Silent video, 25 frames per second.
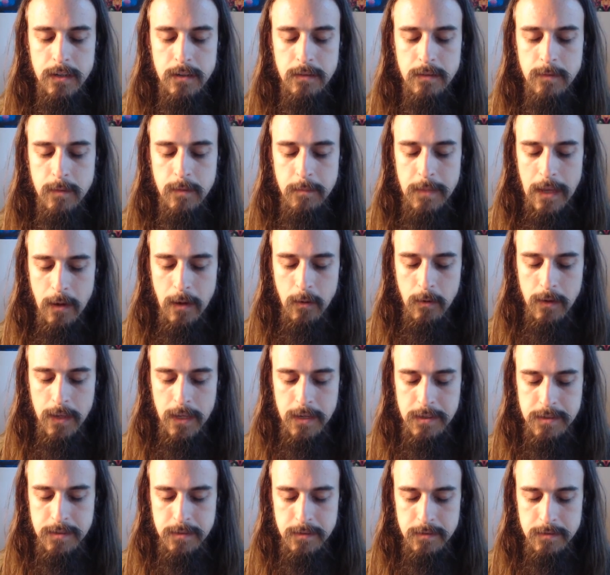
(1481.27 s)
from that
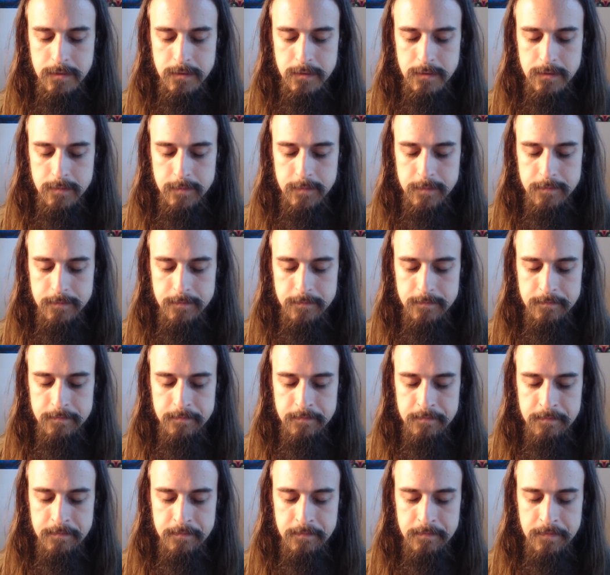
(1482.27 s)
location,
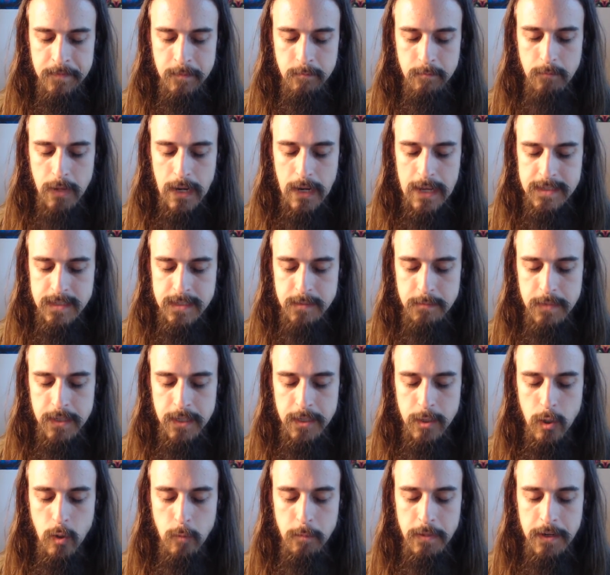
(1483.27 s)
blossoming
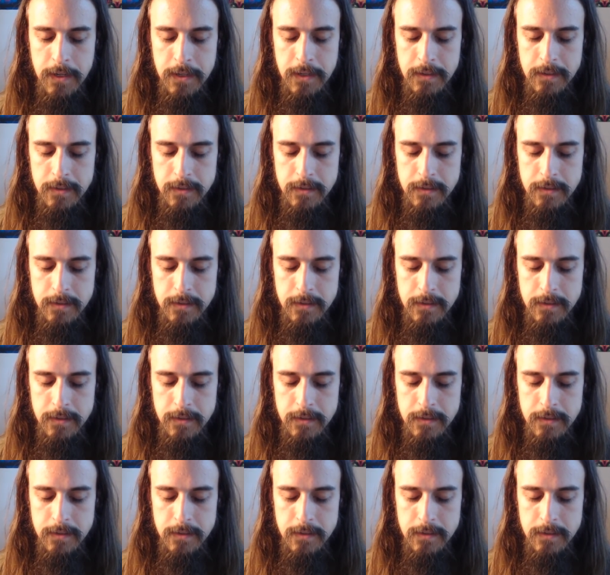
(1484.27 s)
and opening.